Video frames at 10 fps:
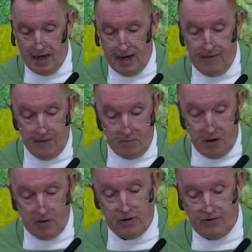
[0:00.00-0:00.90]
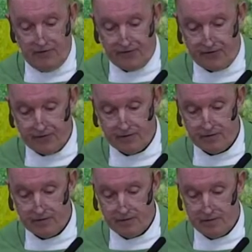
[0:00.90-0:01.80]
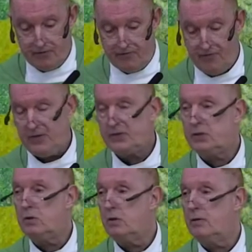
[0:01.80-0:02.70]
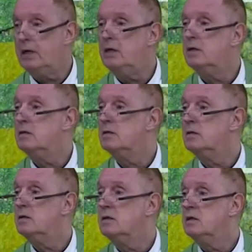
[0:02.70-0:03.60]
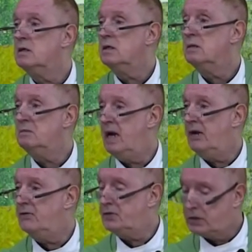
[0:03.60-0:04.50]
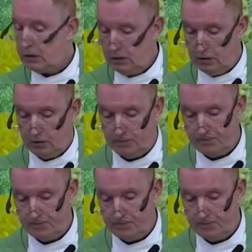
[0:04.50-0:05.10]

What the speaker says: And the motive for this story matters too.